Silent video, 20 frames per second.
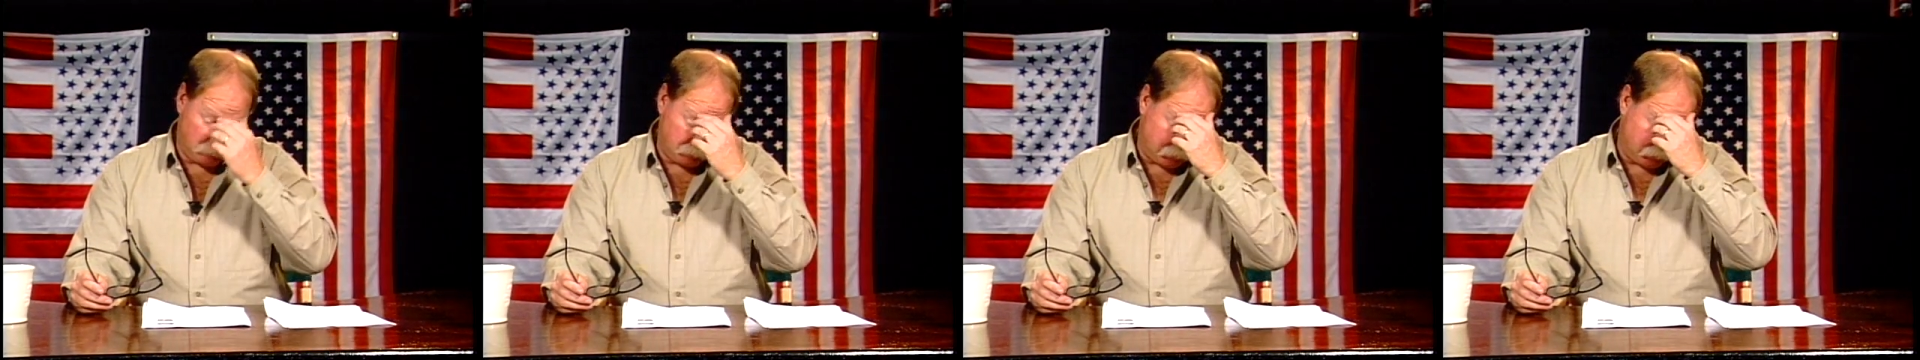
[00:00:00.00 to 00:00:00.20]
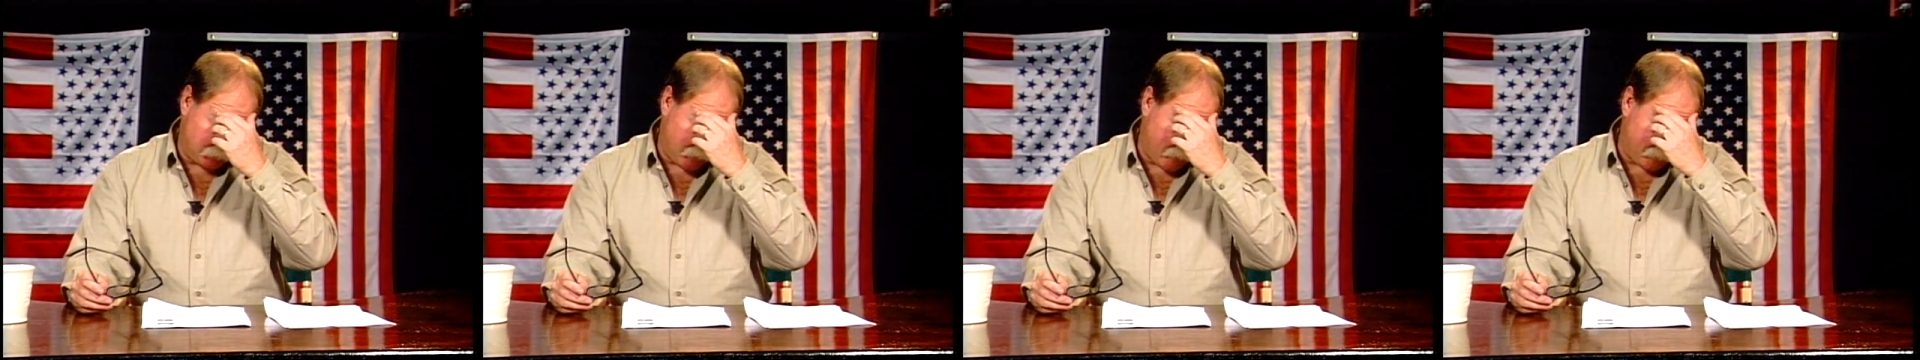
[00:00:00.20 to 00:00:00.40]

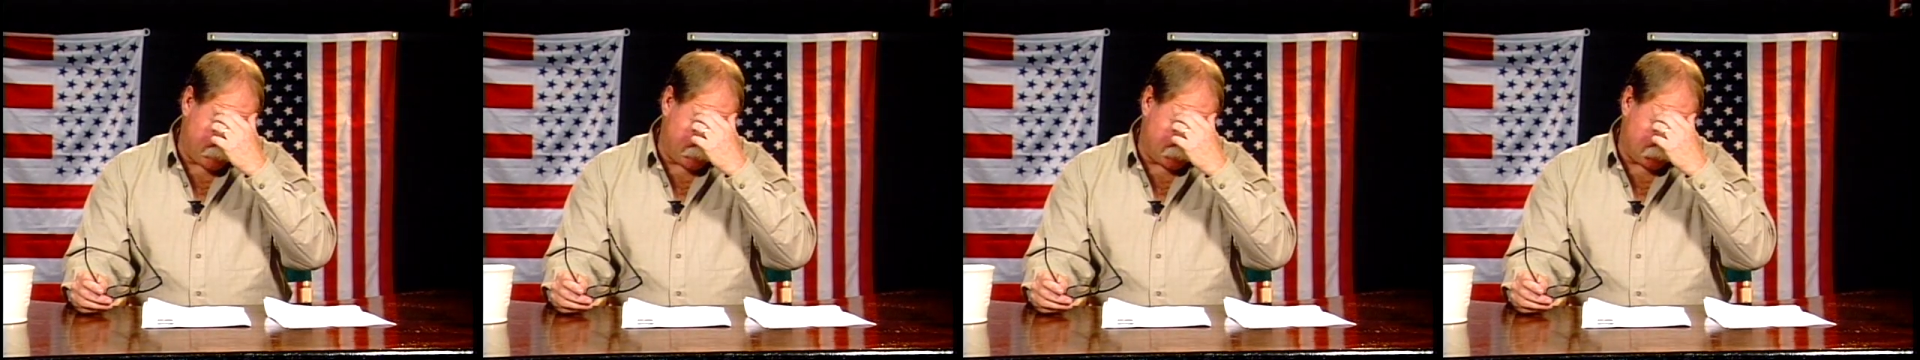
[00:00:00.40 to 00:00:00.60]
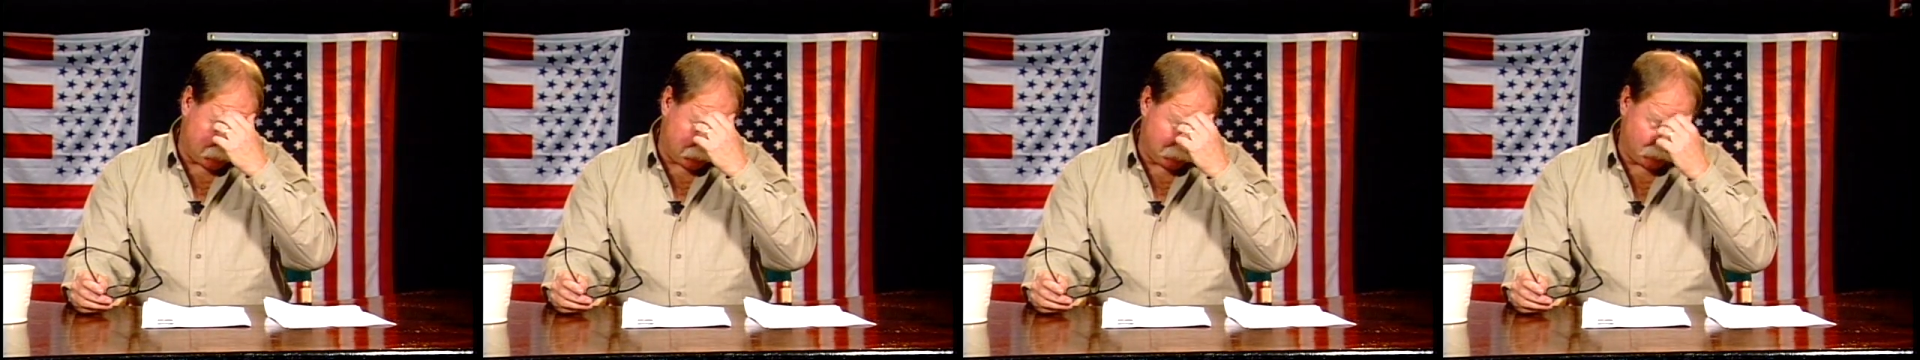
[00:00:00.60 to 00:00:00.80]
Charlie
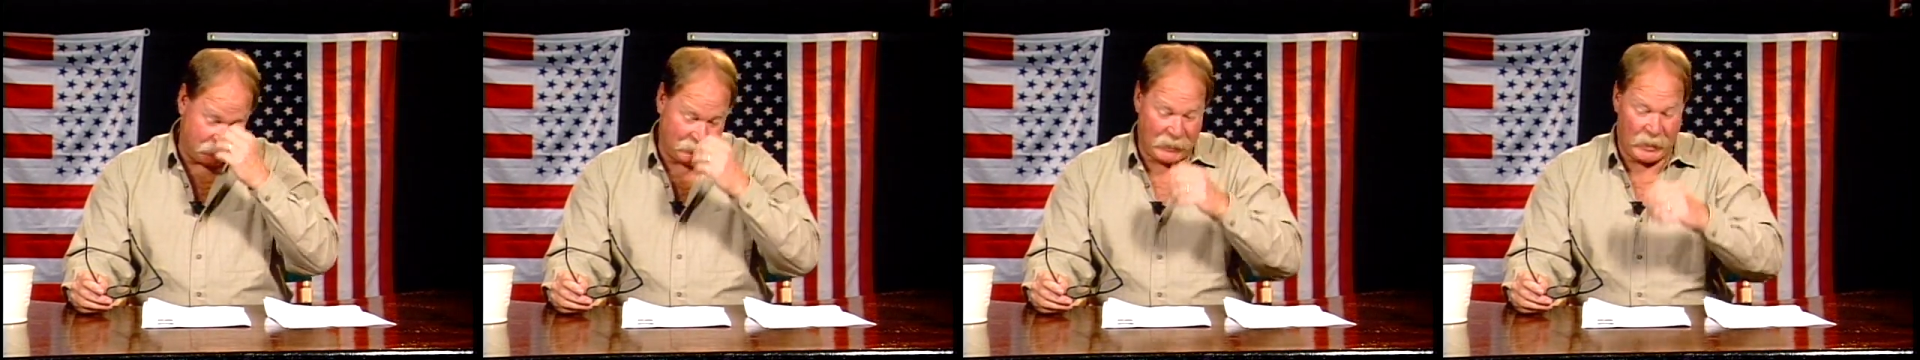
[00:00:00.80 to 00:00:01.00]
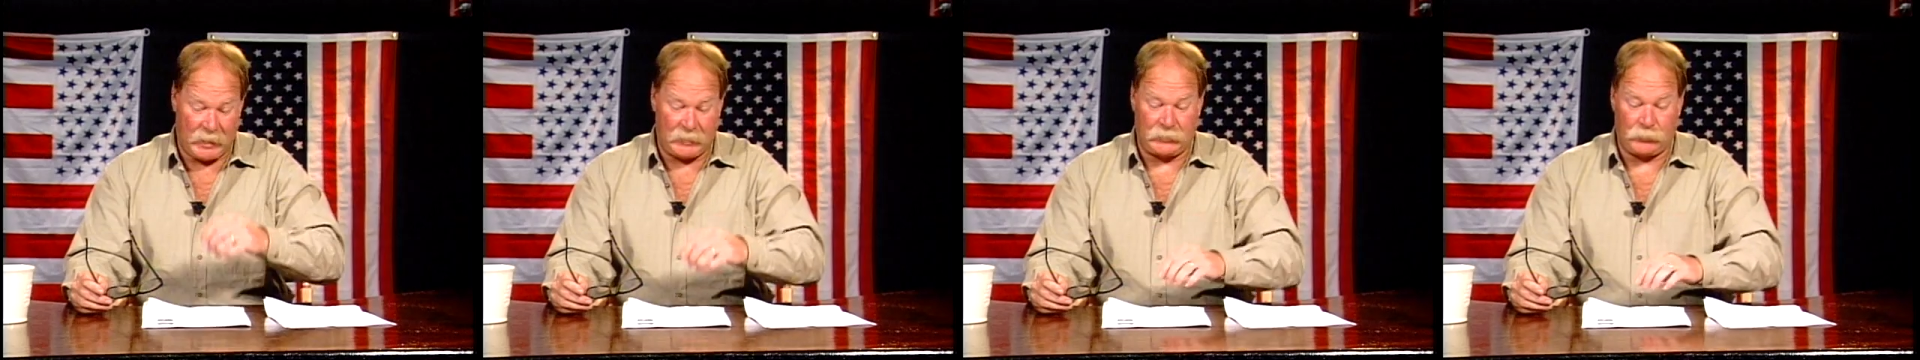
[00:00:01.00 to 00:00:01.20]
understood
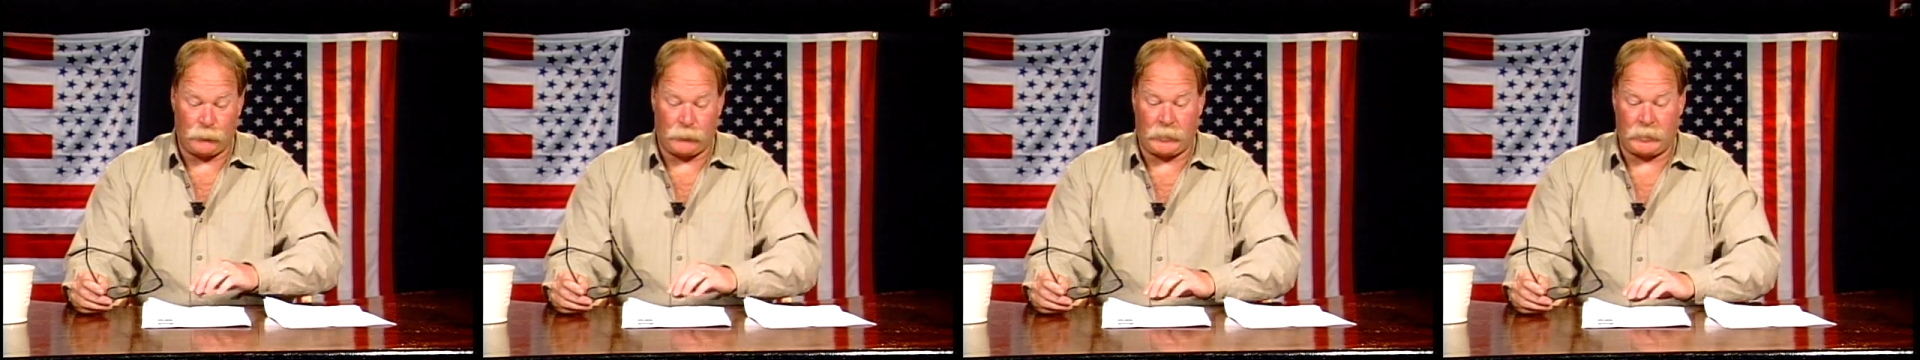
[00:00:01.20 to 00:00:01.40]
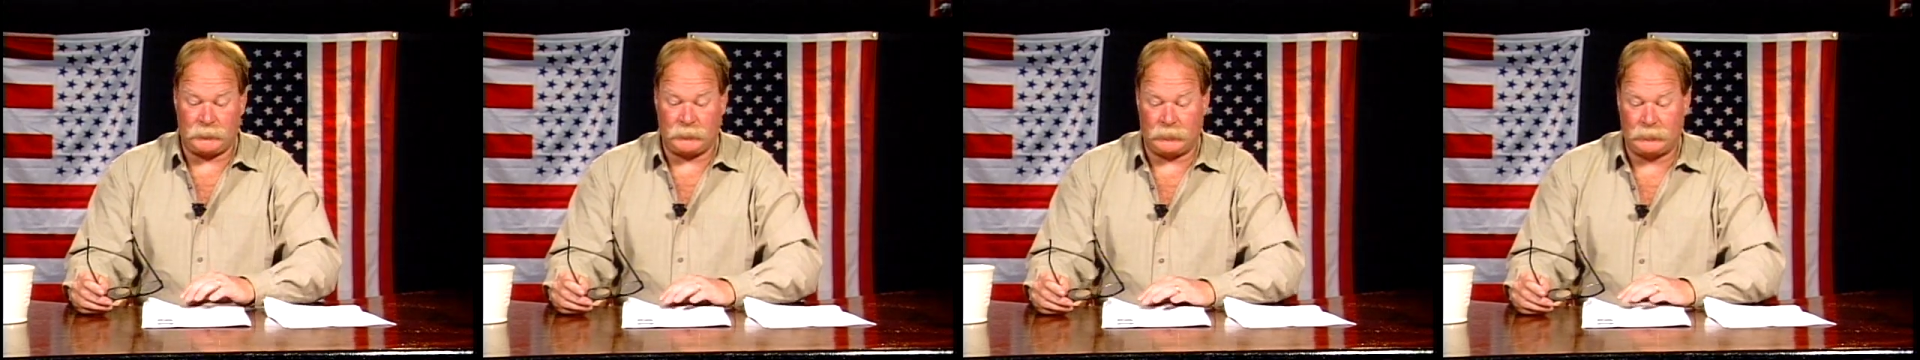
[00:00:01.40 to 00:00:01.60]
that, and he
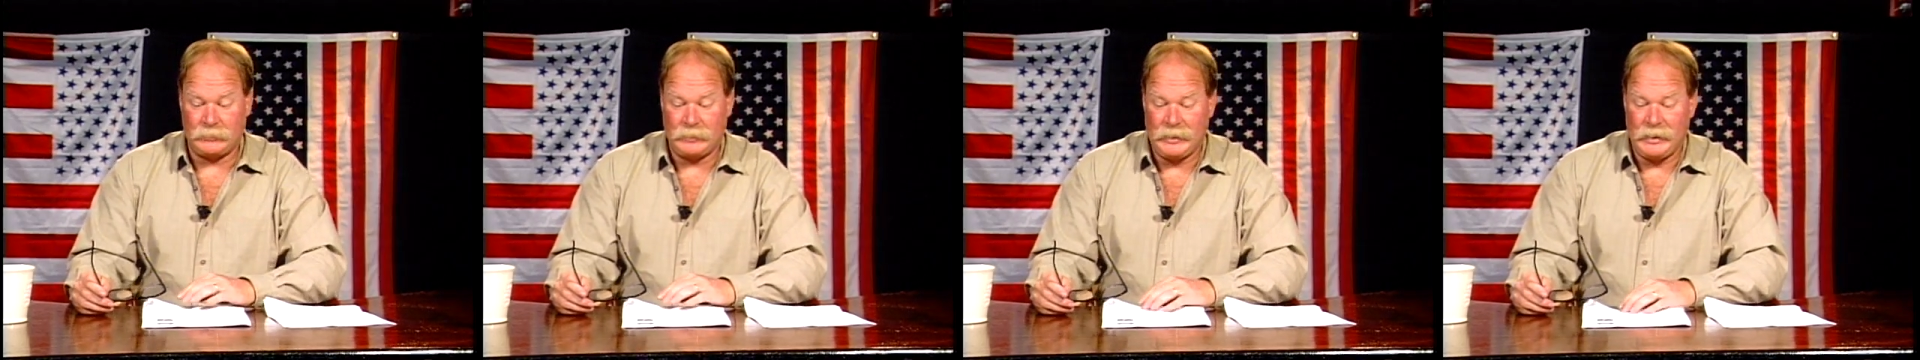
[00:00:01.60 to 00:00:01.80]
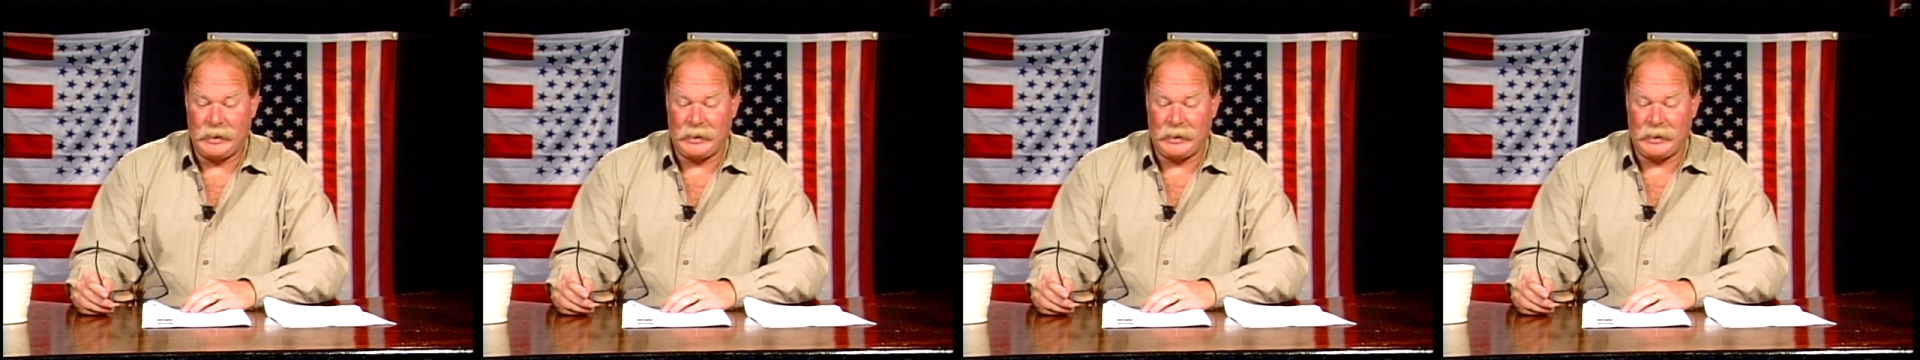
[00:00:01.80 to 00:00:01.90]
wanted to